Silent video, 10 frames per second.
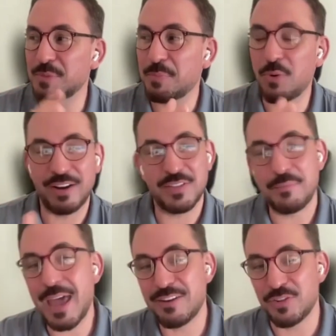just from the
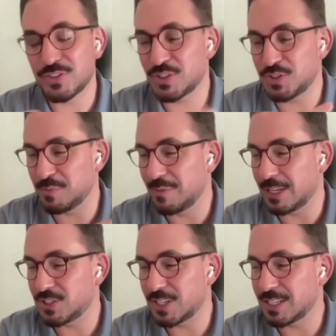point of the metaverse,
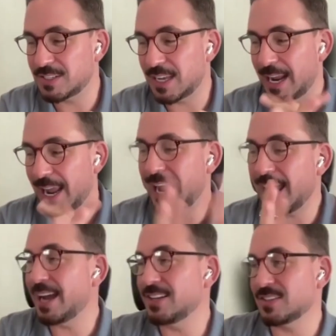as you mentioned, is
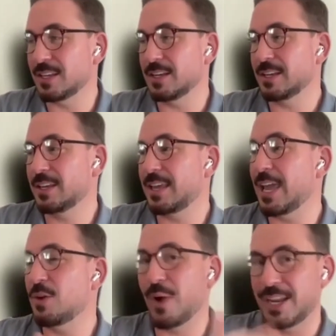that AI is
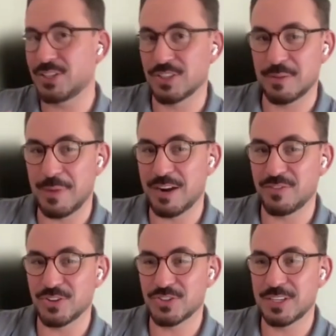the gateway to
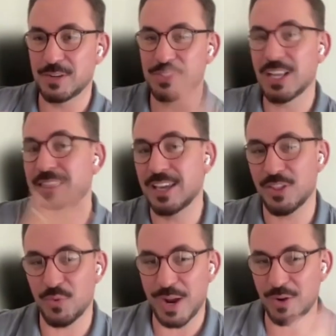the metaverse. It's
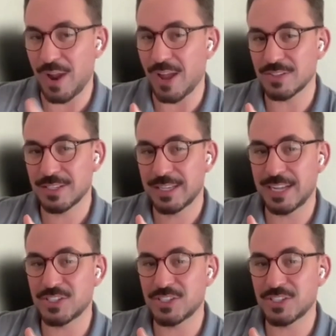not the other way around.